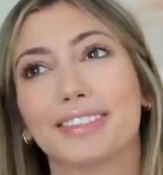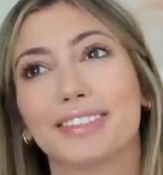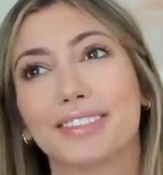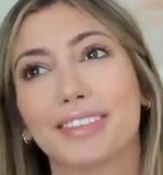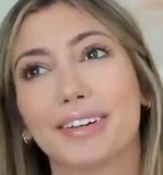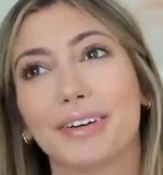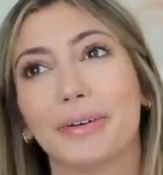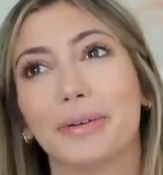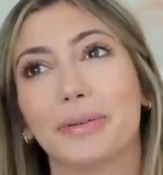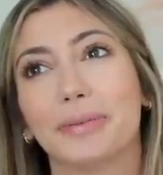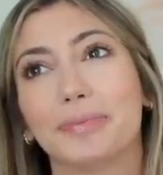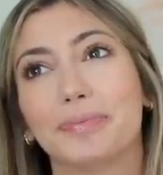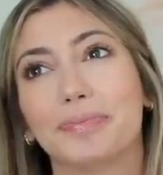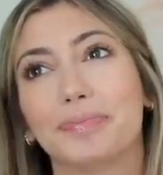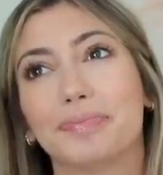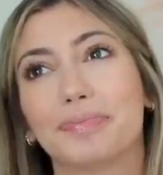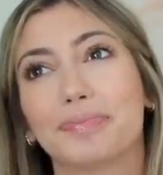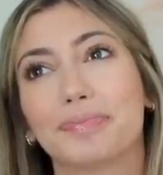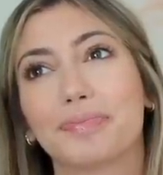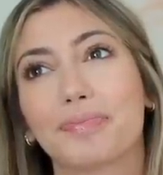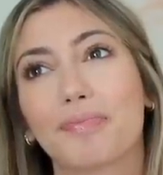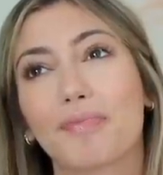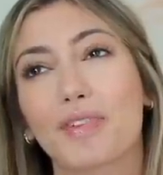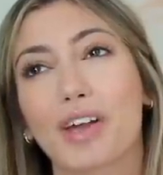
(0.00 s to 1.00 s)
So
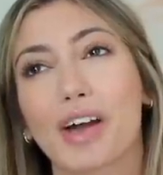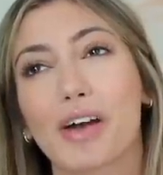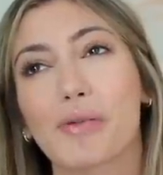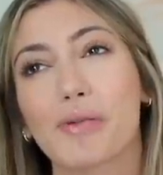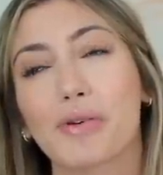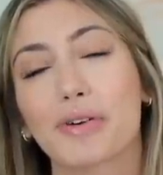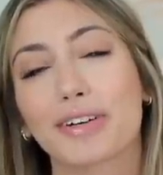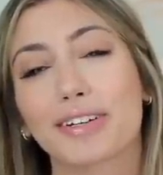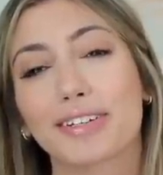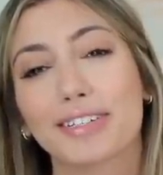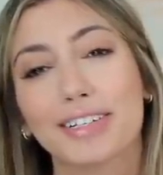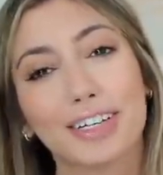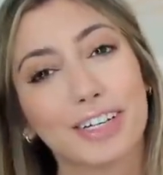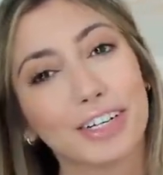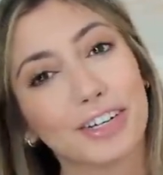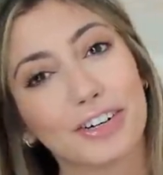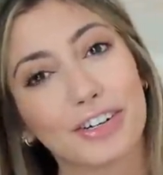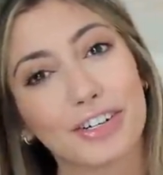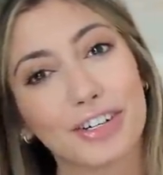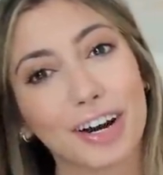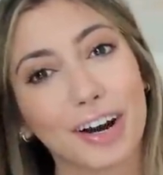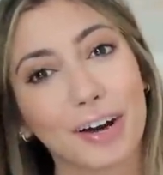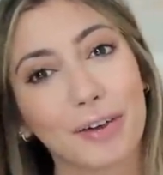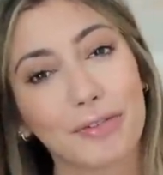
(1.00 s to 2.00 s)
I will continue to
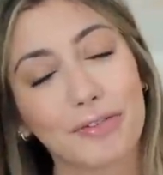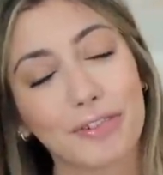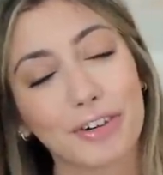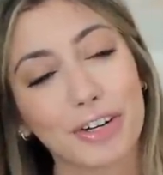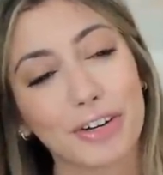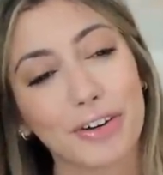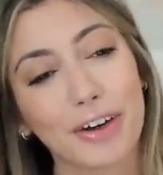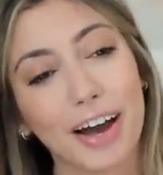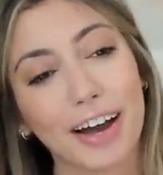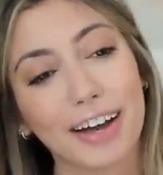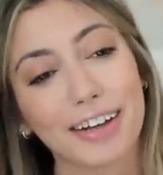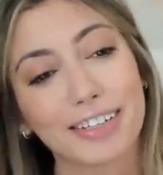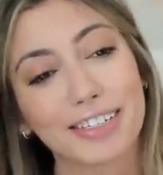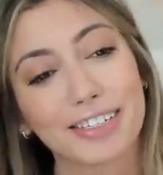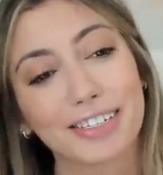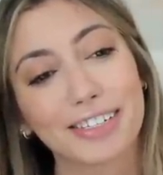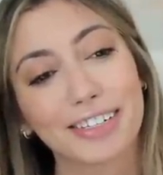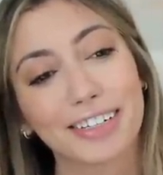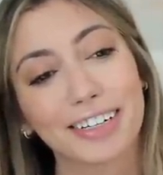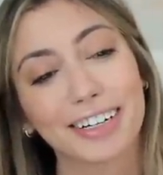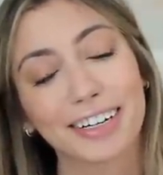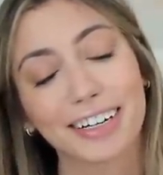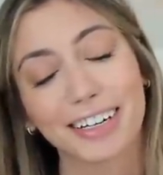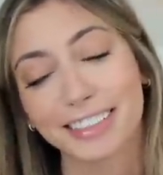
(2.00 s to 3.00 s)
share it for you
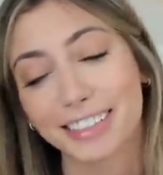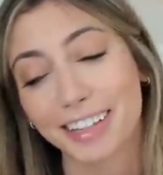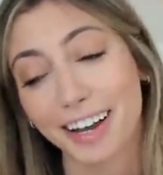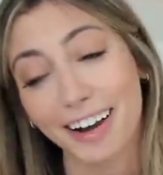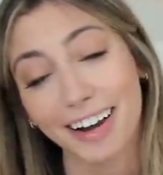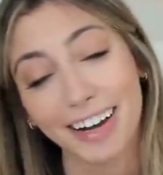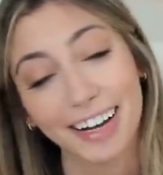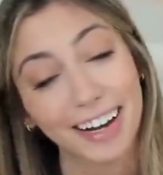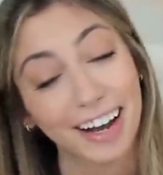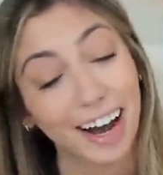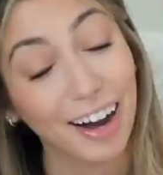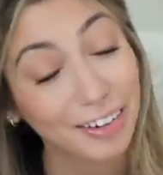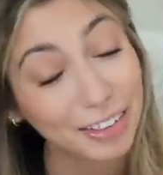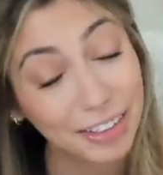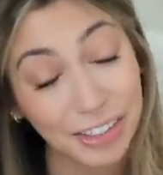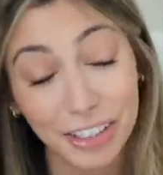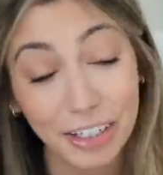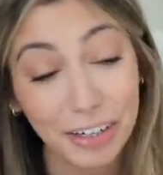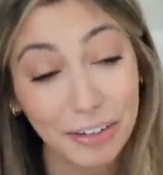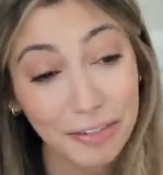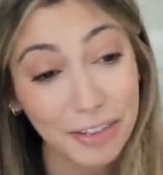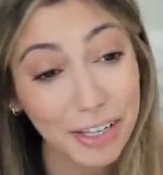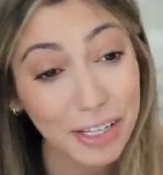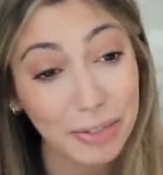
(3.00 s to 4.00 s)
guys because I'm
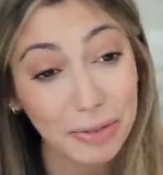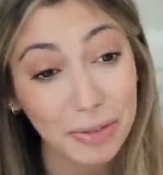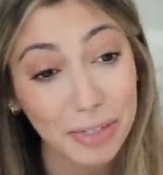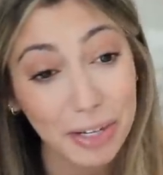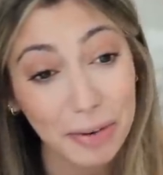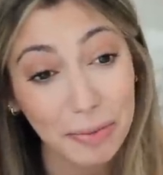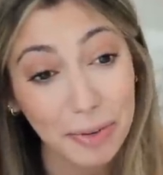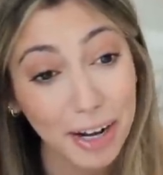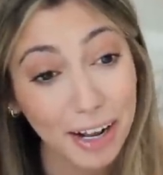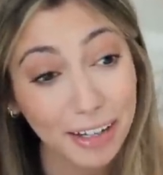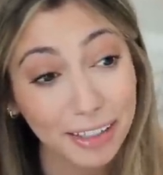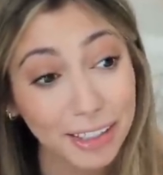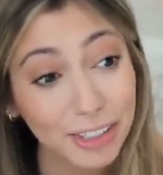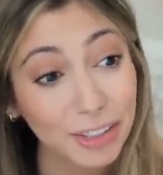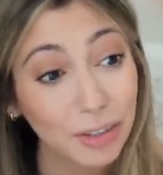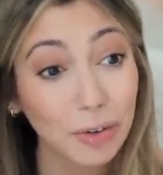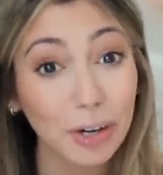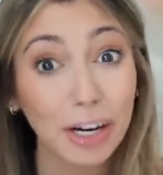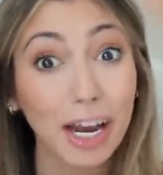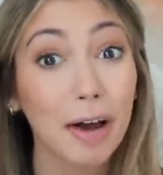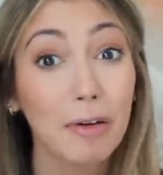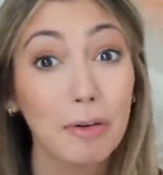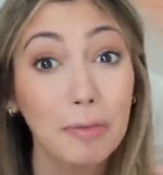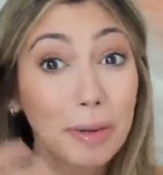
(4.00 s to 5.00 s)
sure if this was someone else's
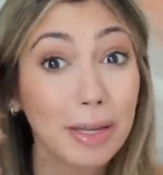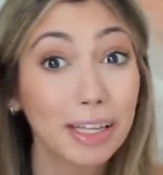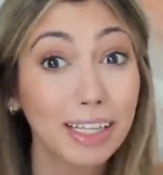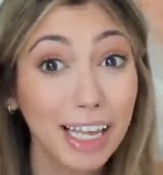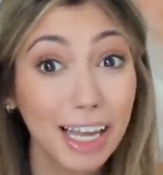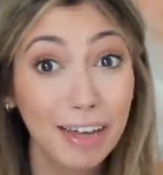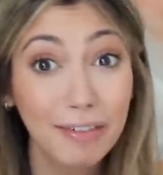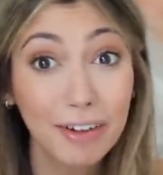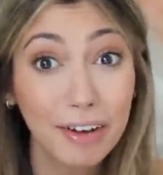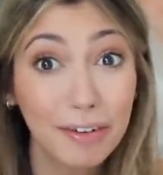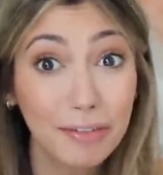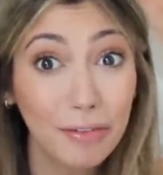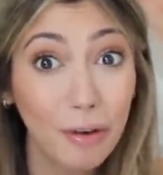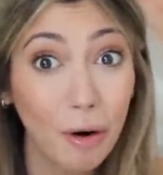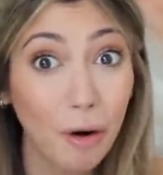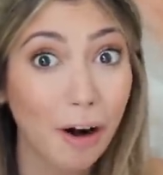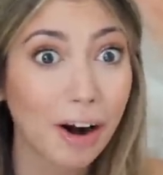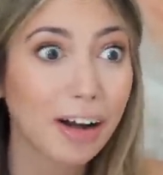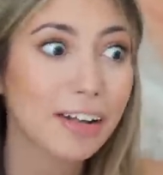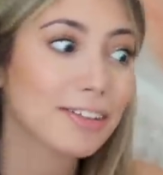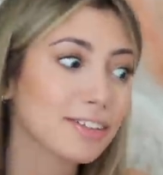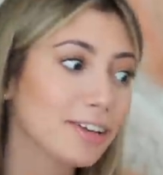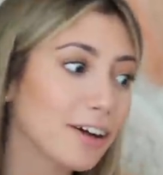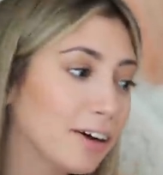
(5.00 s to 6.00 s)
story, I would be living for
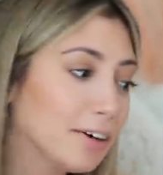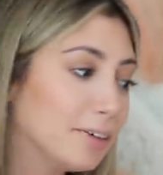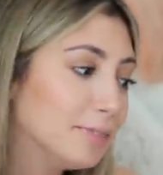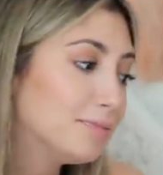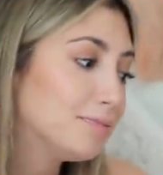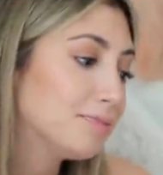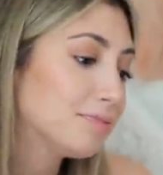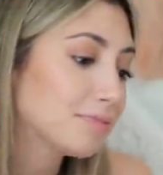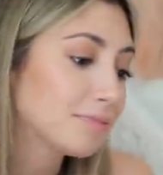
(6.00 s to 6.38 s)
it. So,